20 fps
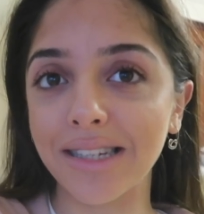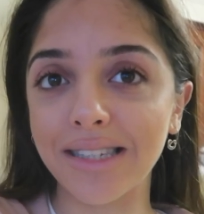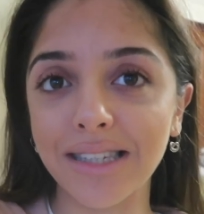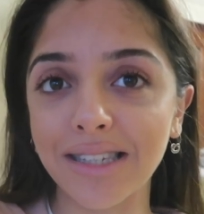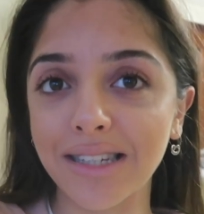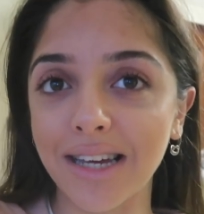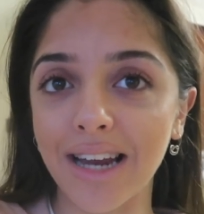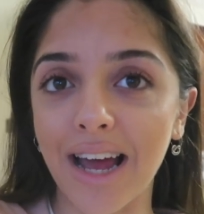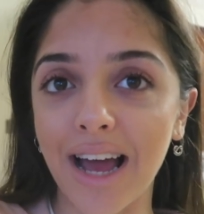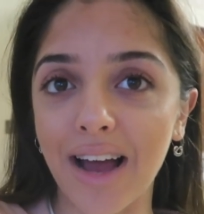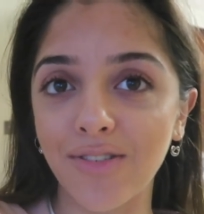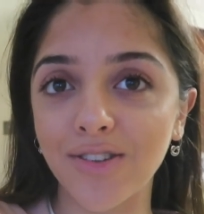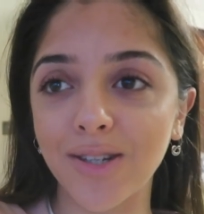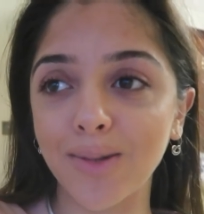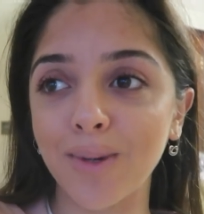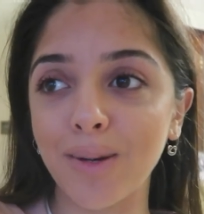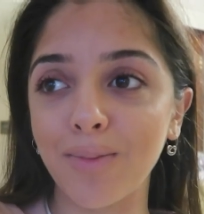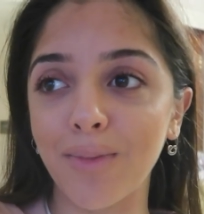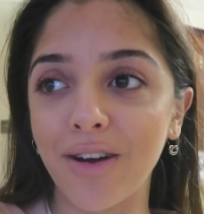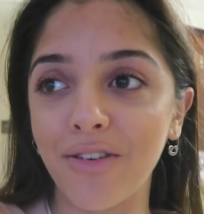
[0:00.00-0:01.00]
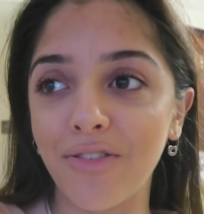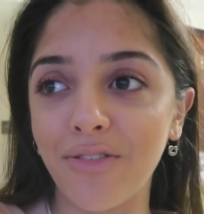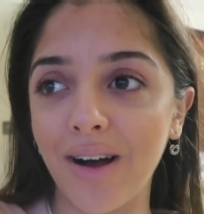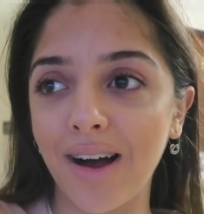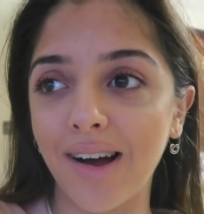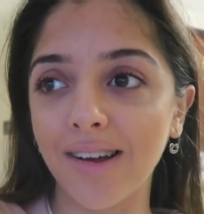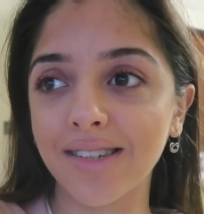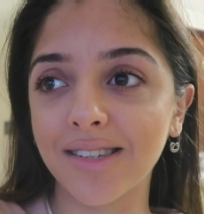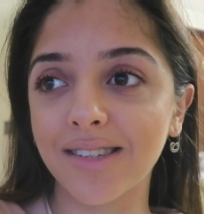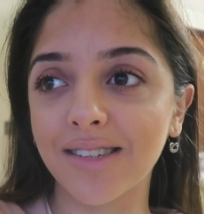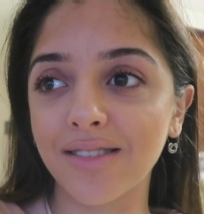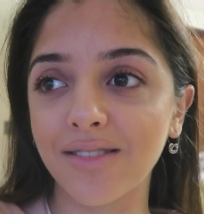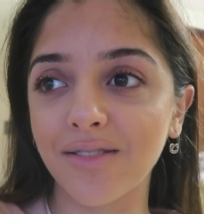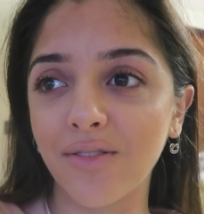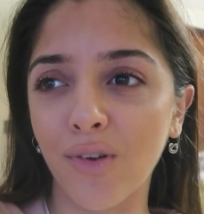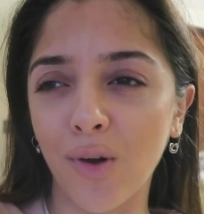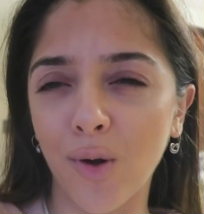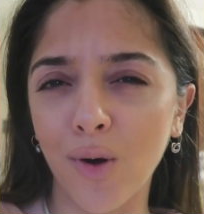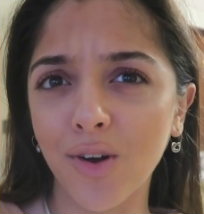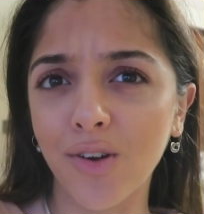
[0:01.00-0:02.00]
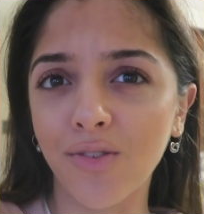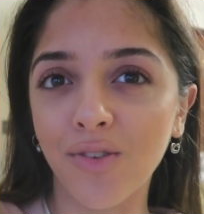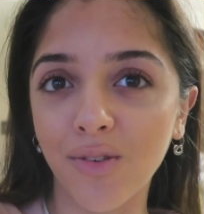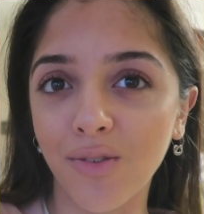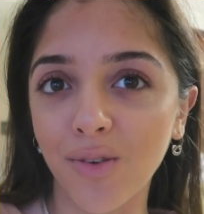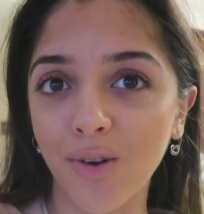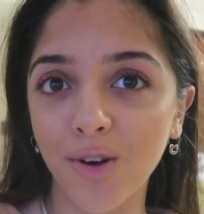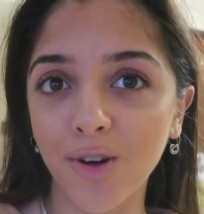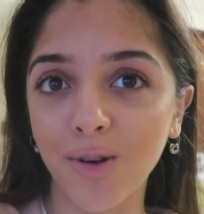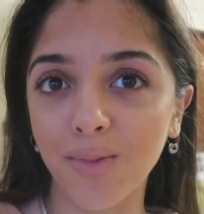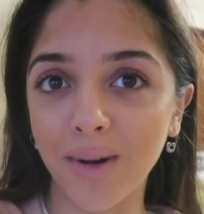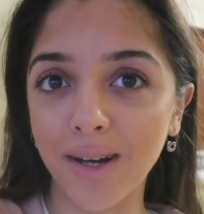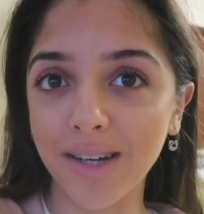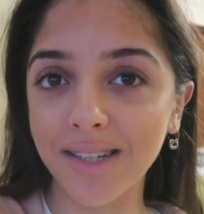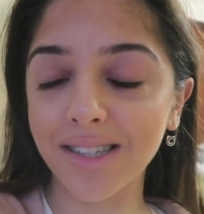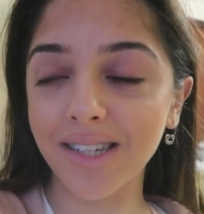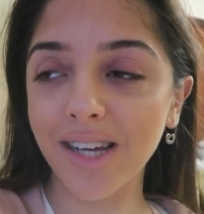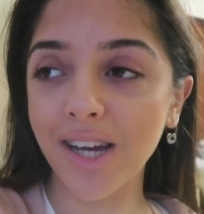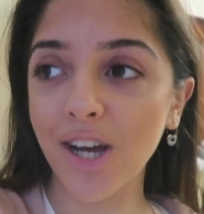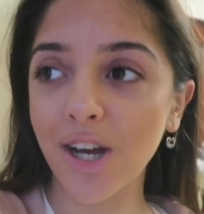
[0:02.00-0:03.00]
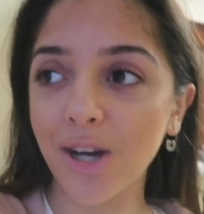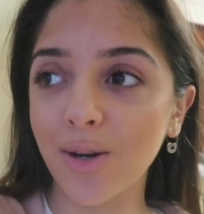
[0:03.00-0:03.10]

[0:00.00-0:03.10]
this is gonna have to be my first vlog for Vlogmas,